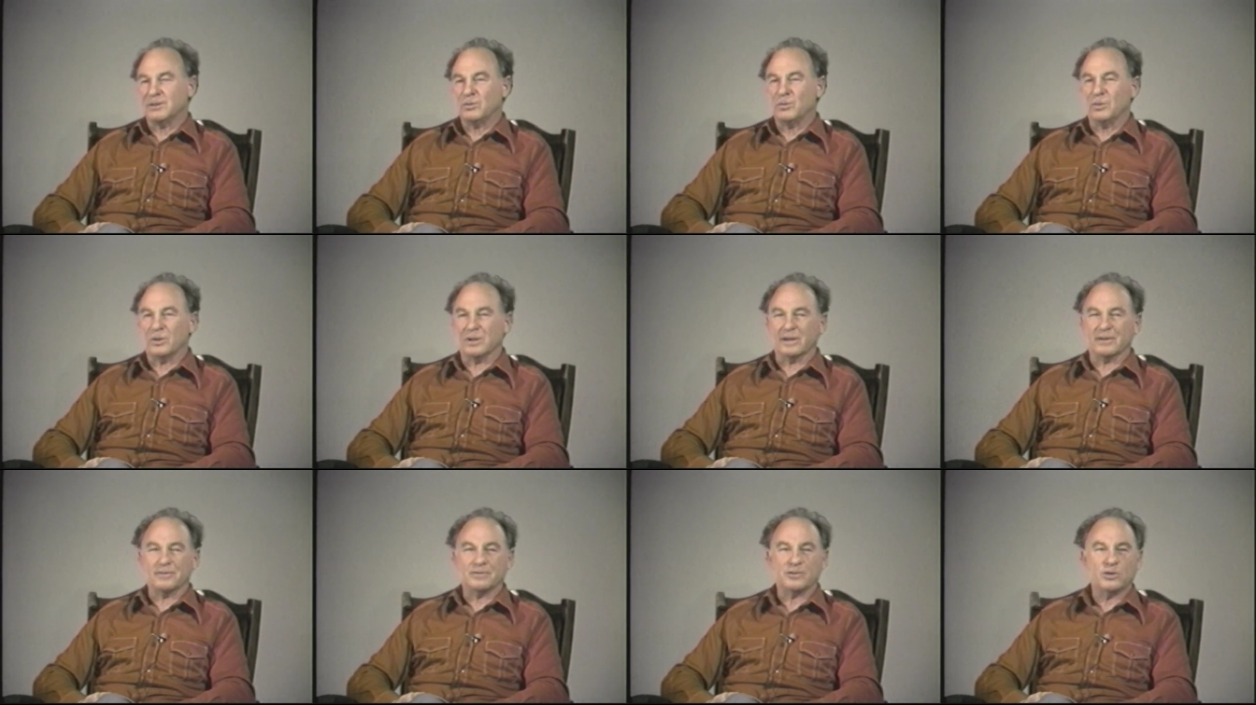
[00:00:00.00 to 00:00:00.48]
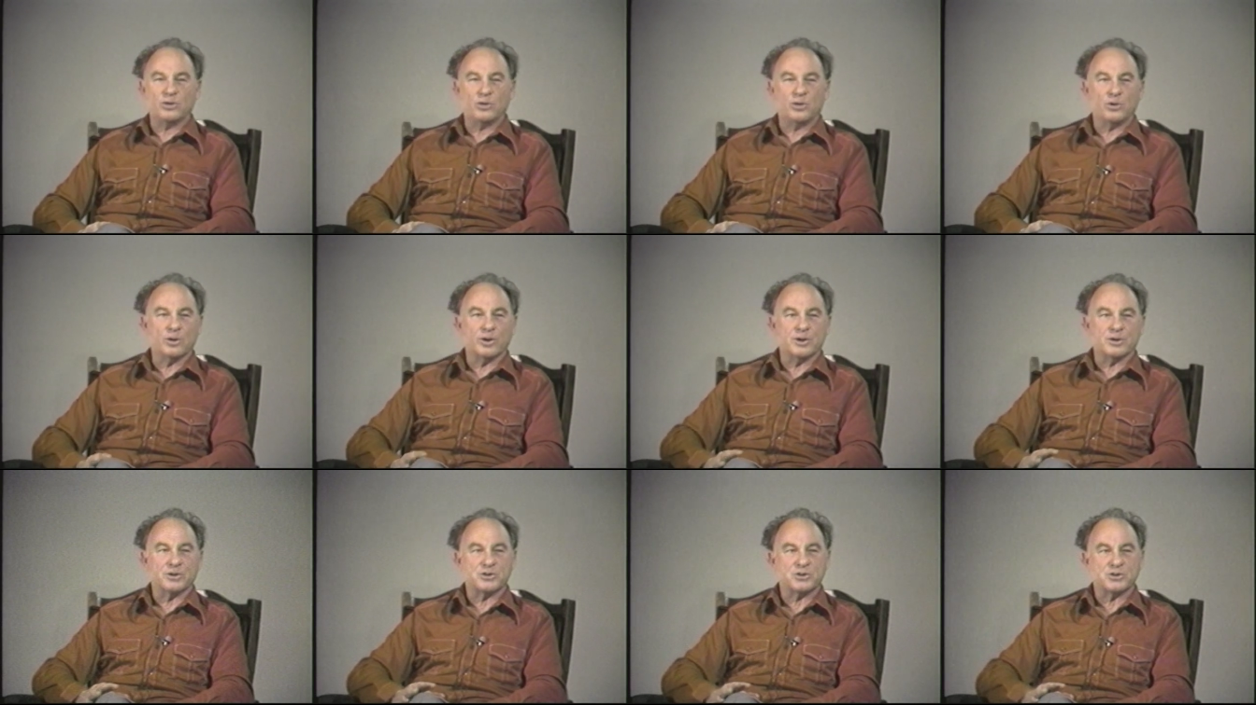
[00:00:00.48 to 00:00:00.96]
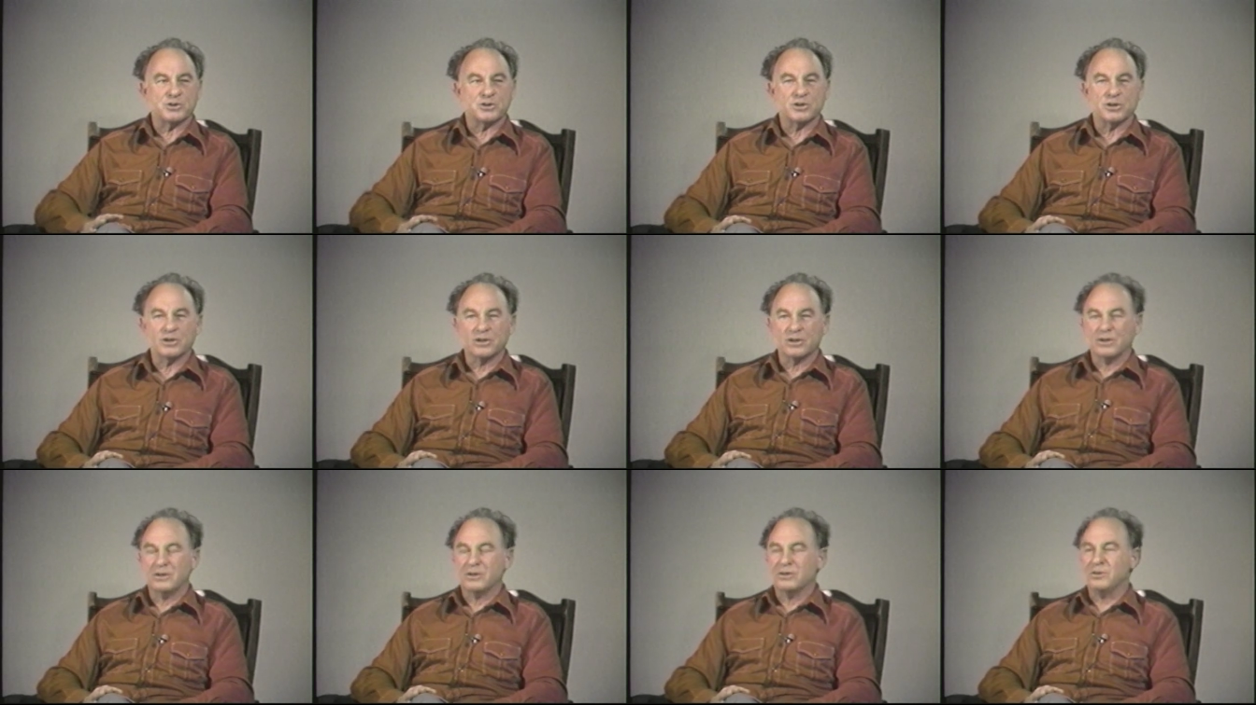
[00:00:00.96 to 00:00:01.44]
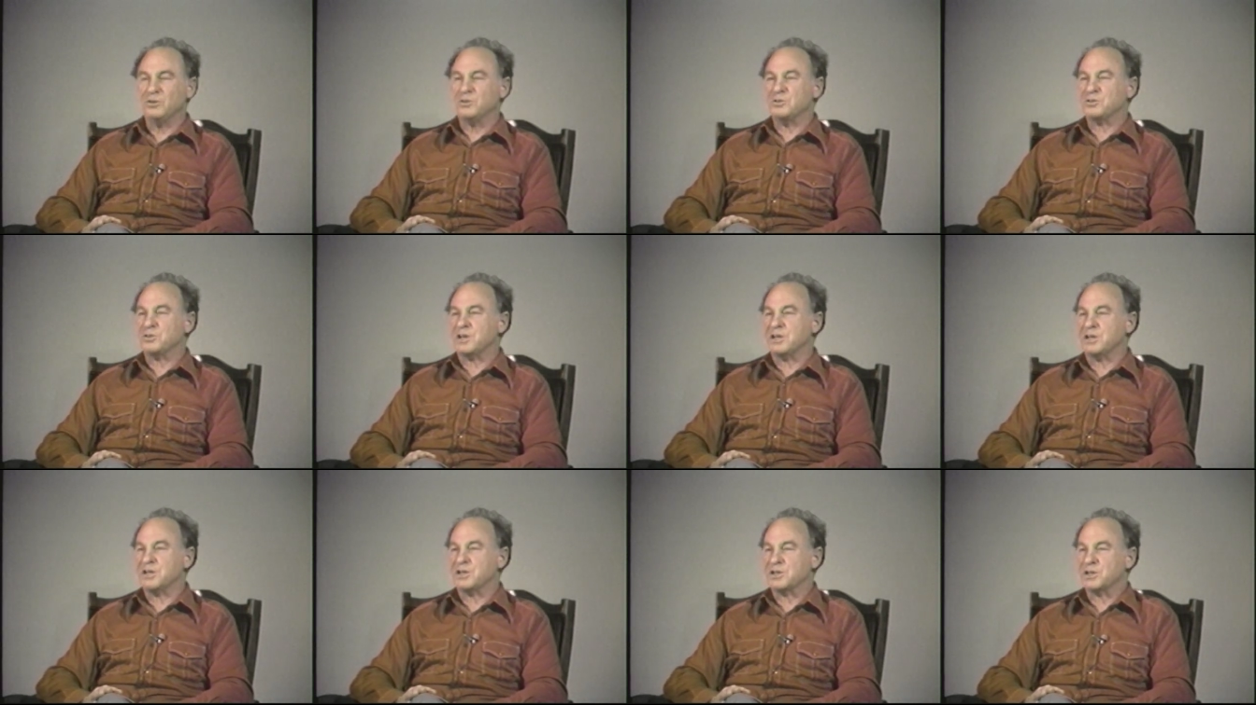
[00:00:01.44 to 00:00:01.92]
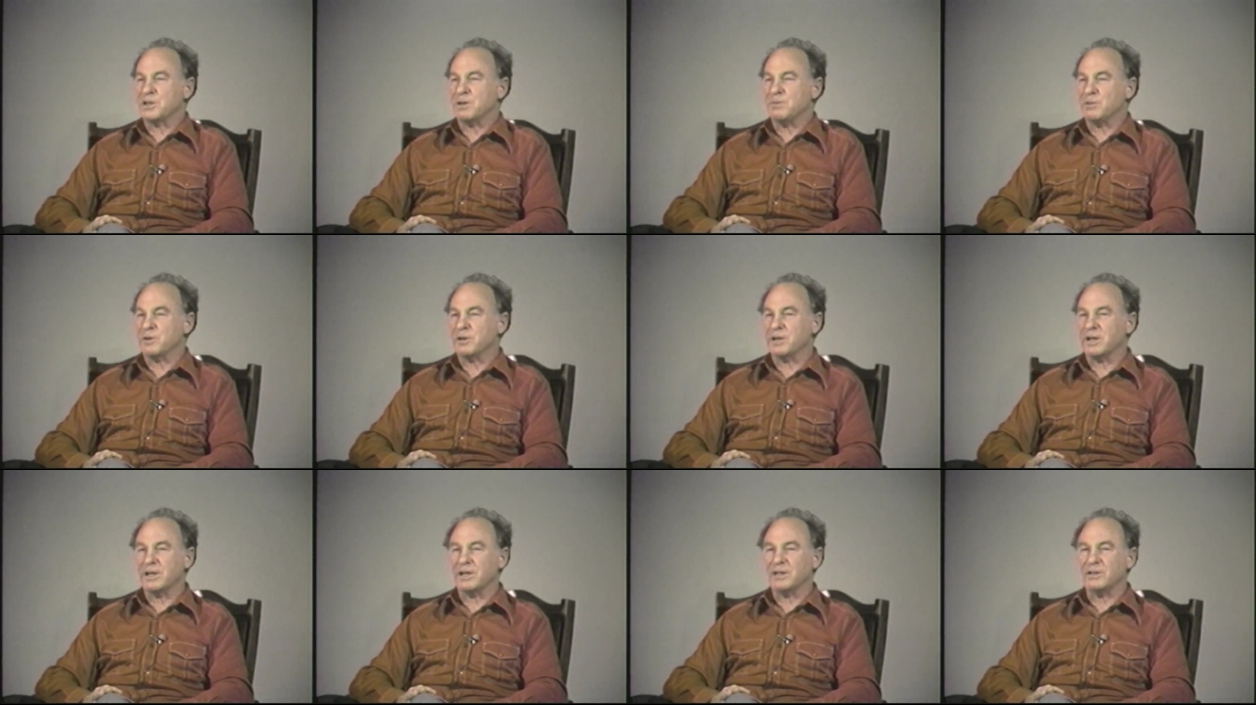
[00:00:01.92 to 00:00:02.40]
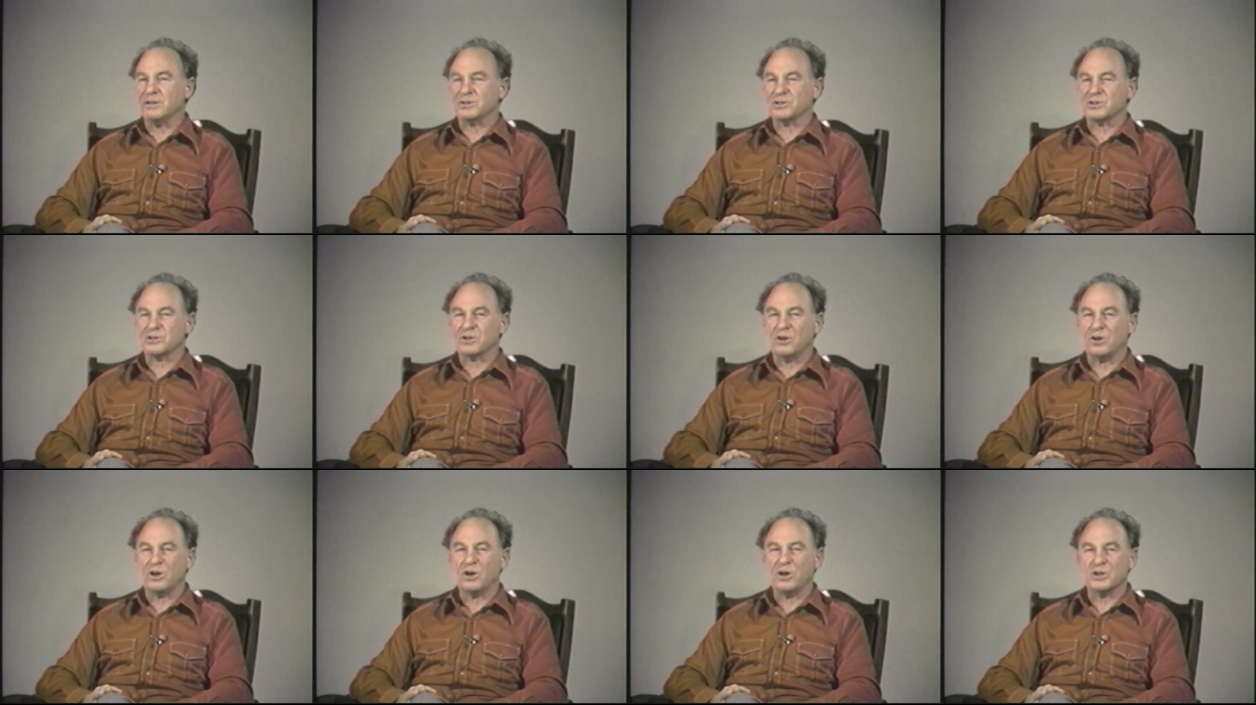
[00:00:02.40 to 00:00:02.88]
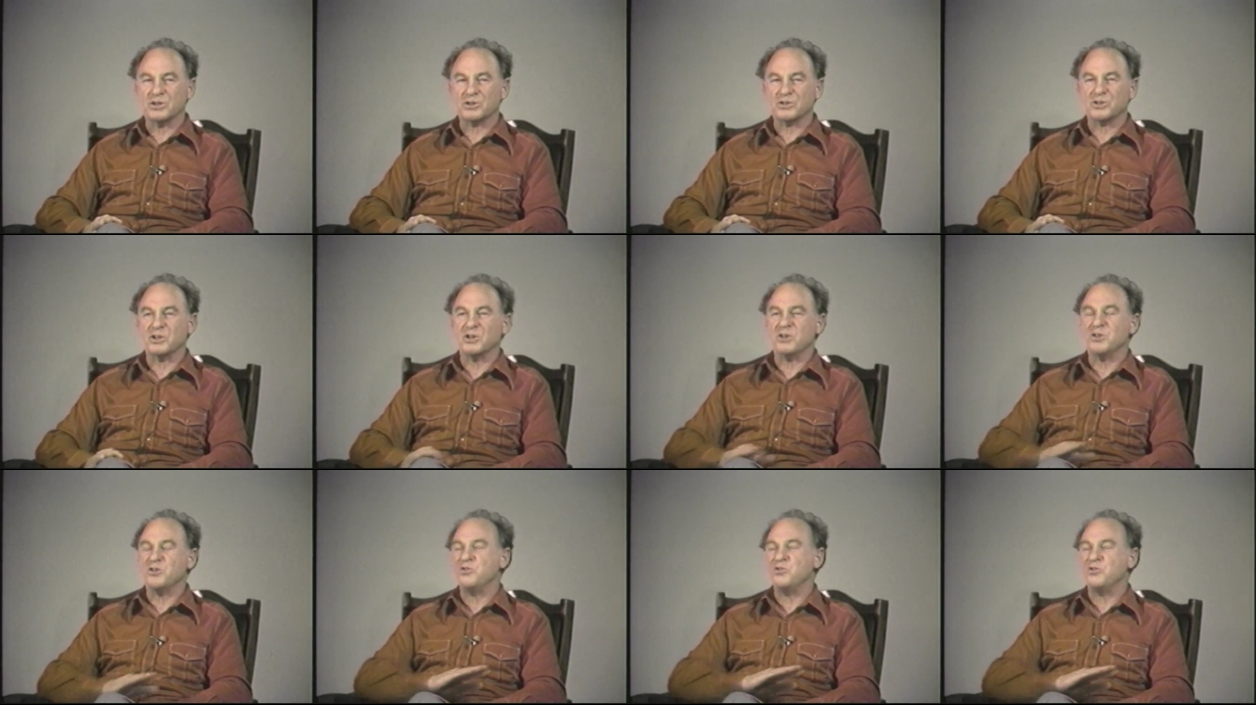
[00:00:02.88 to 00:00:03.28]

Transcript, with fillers: Well, of course, you say someone else caused it.